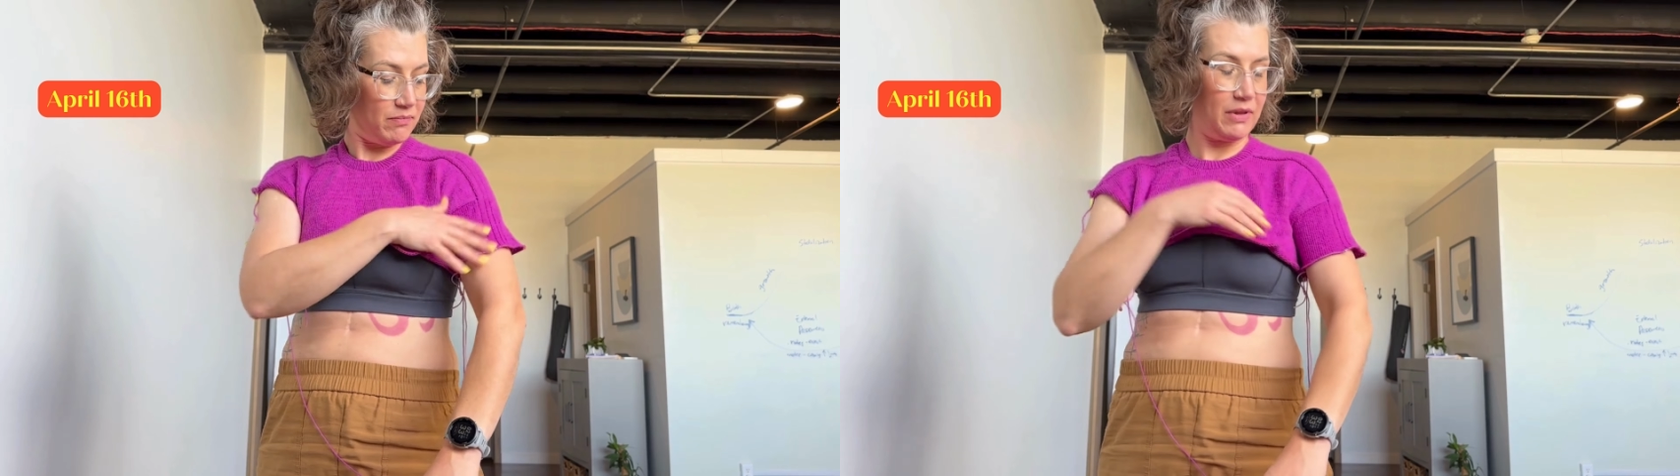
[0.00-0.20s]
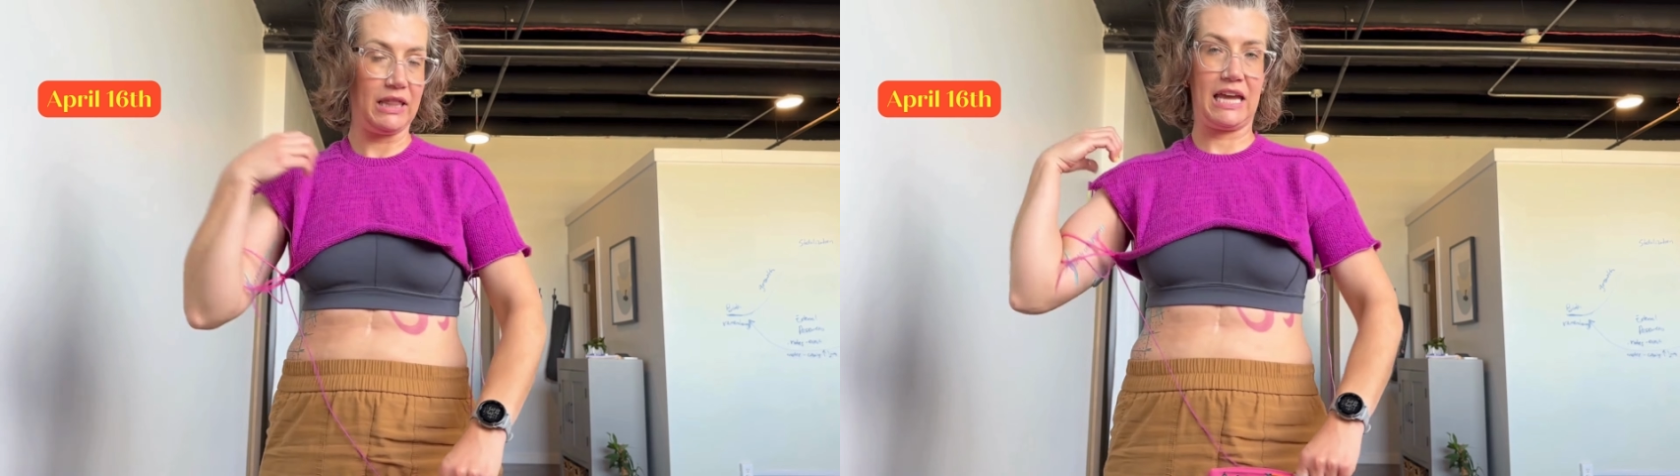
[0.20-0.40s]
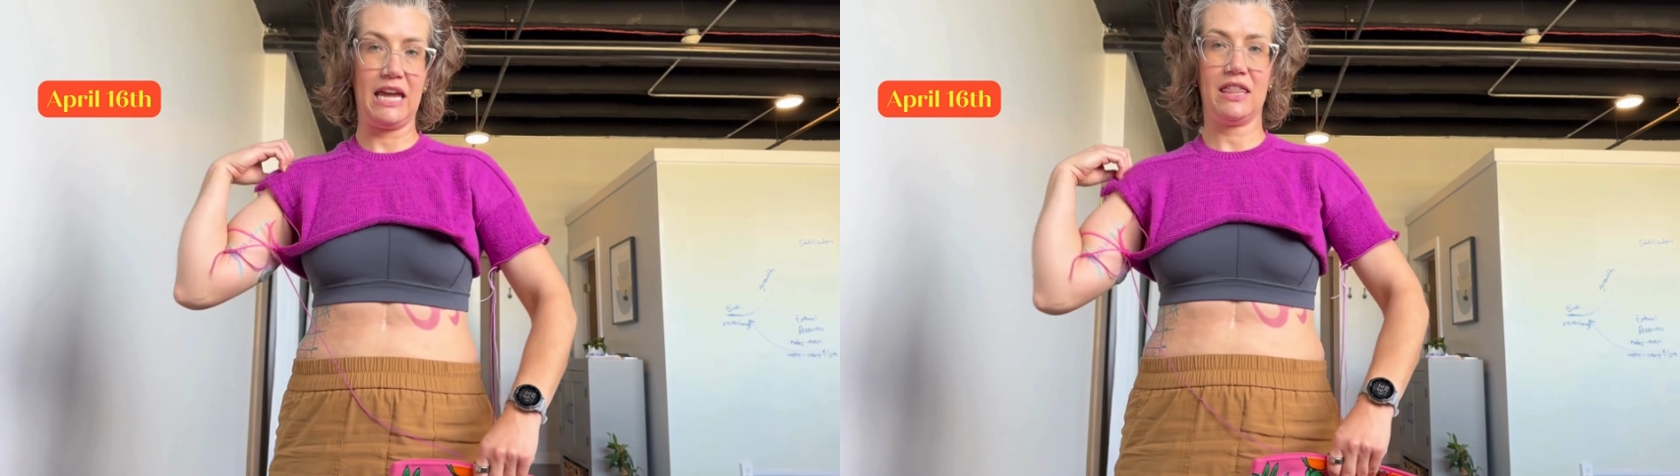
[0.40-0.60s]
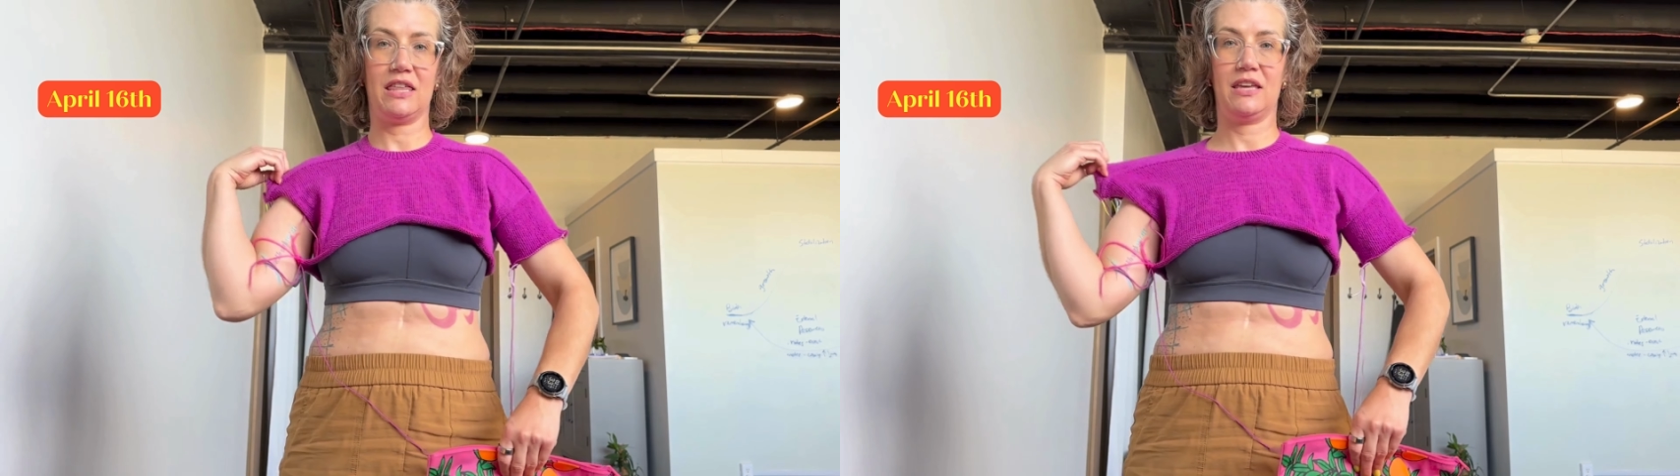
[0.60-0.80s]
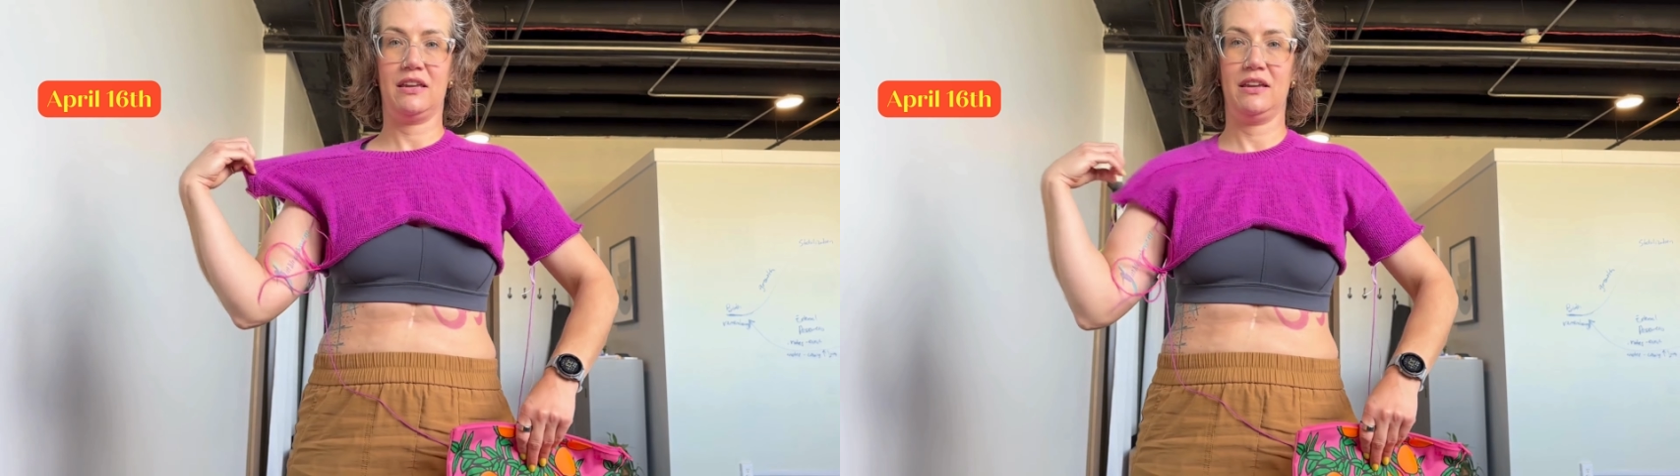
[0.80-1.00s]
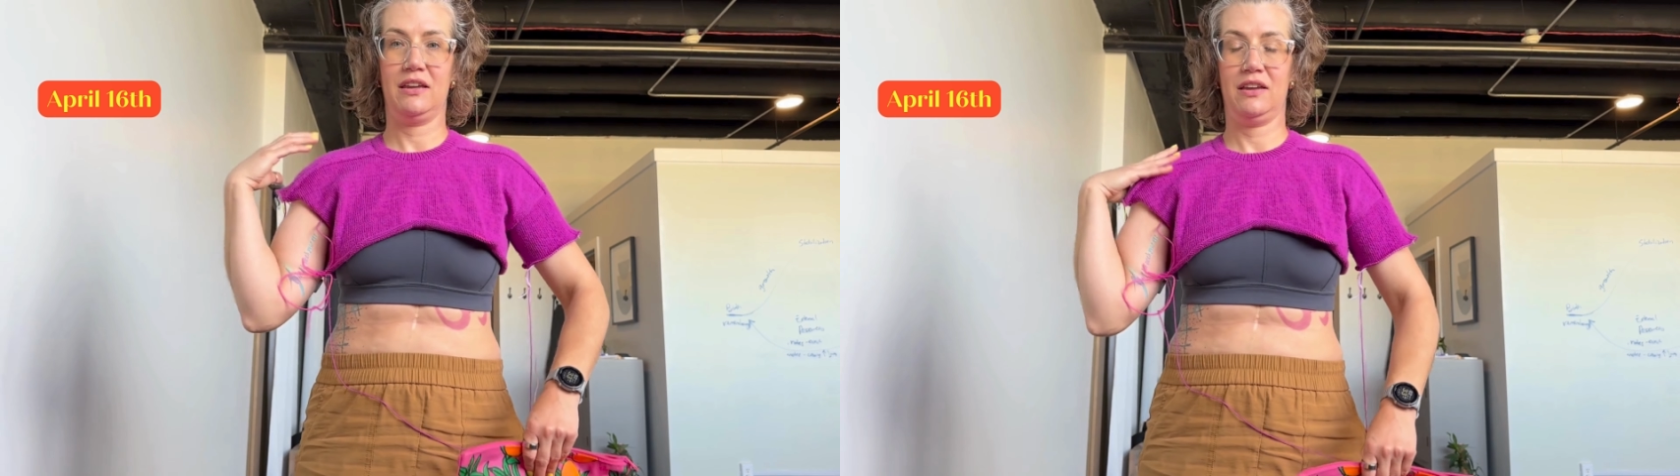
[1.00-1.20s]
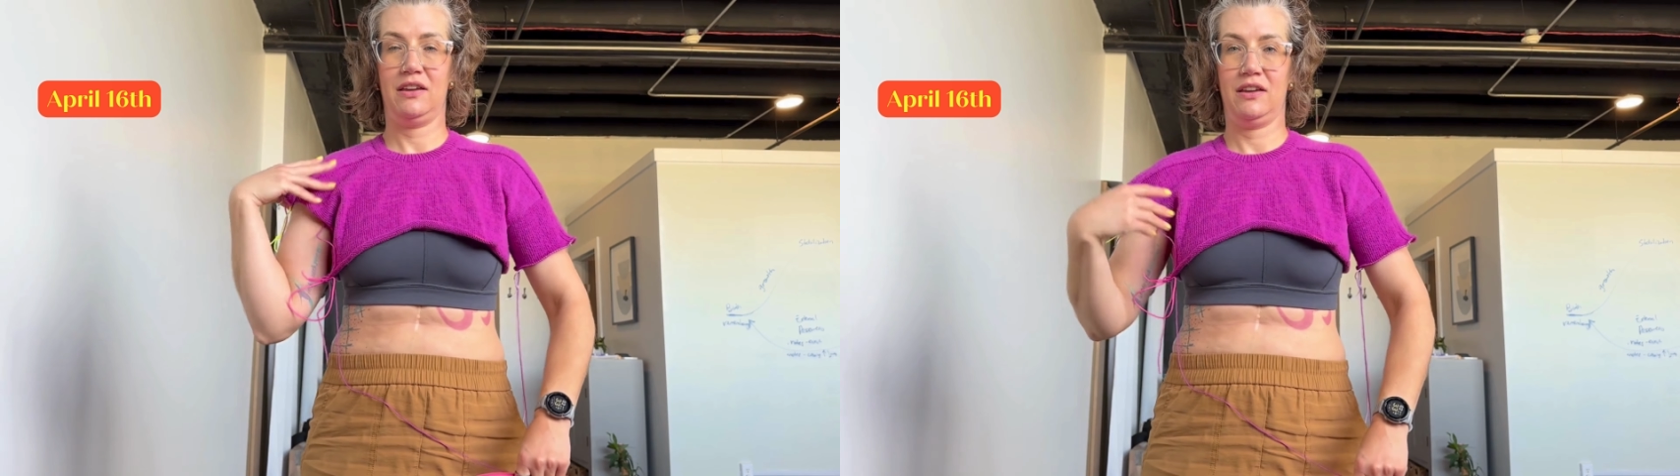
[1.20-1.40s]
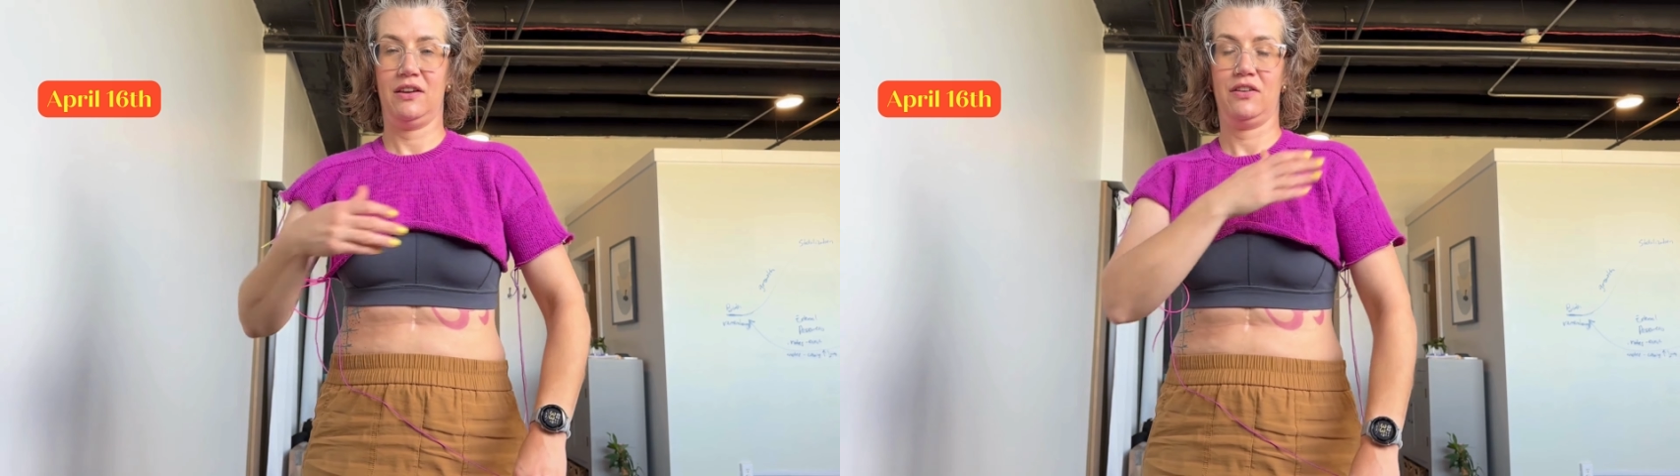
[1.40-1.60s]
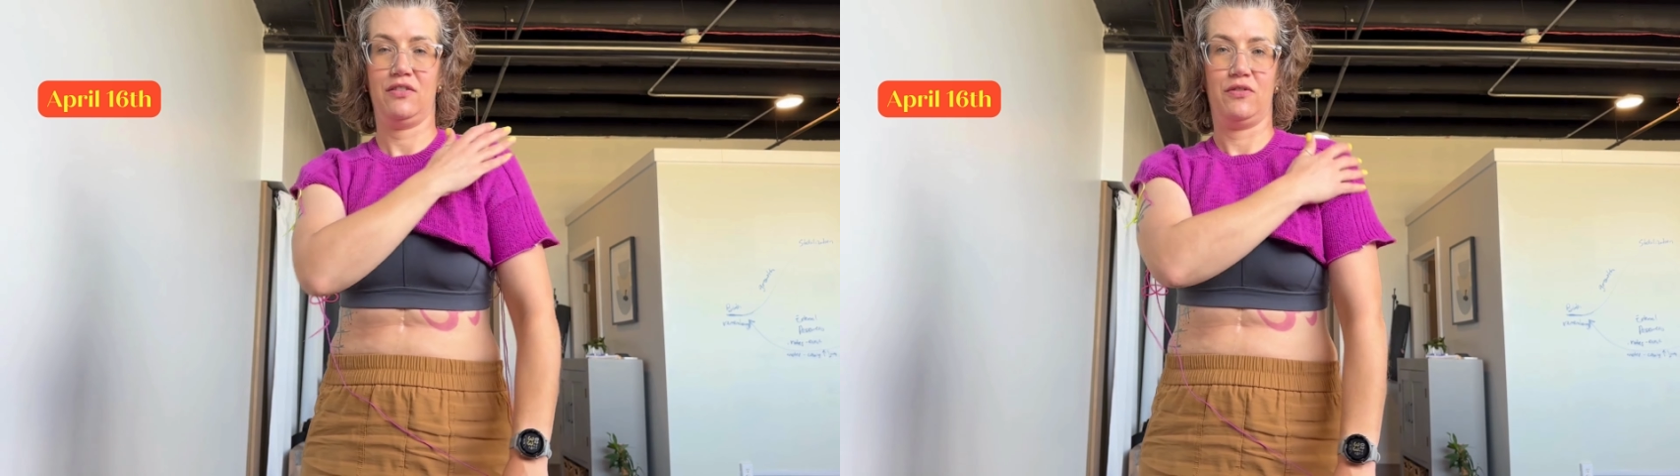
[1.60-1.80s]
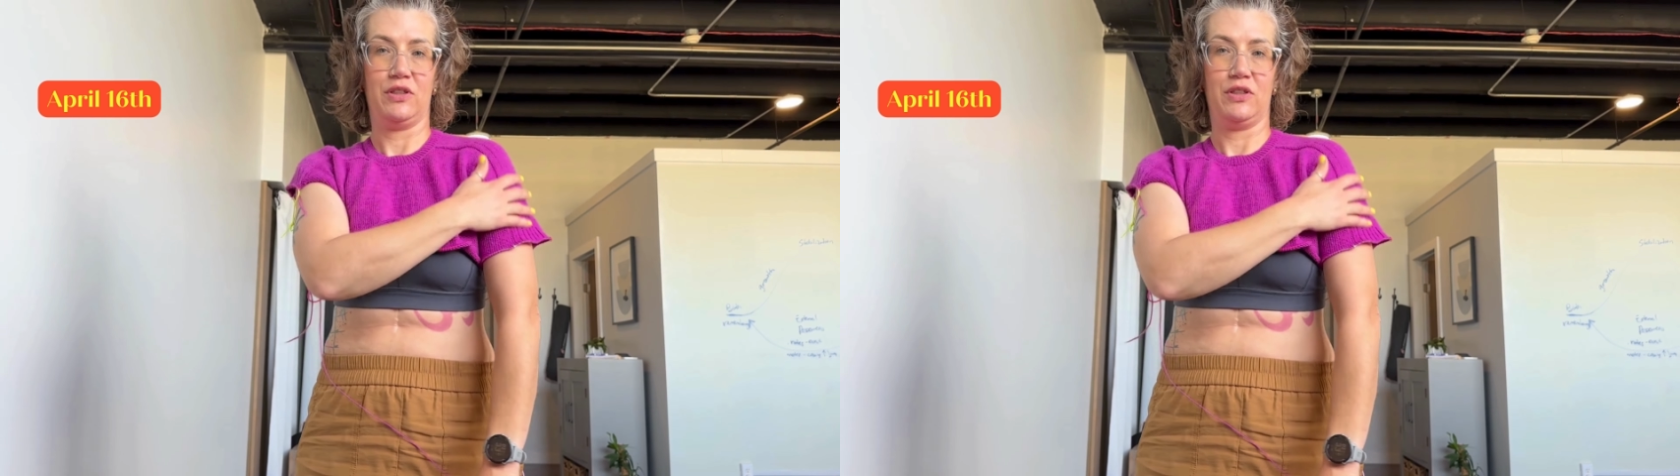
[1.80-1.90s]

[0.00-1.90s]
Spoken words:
length for